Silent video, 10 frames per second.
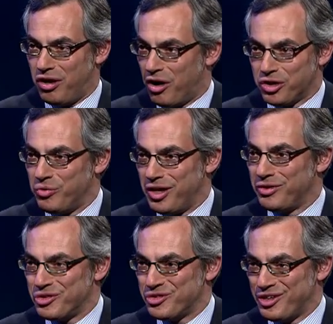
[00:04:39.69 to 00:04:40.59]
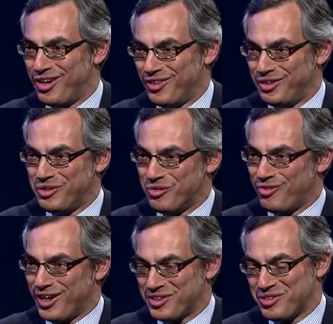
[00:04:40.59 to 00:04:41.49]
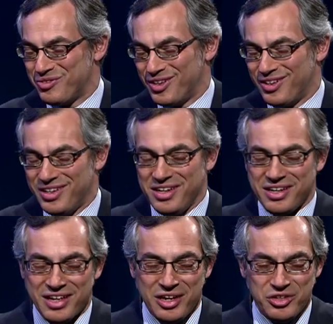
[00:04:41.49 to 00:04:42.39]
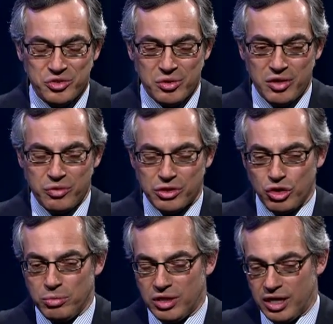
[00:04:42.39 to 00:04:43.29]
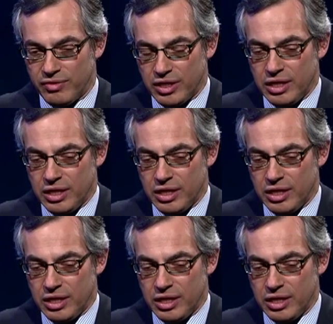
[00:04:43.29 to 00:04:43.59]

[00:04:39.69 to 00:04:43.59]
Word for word: argue endlessly on the legal facts of the case uh, with Globalive.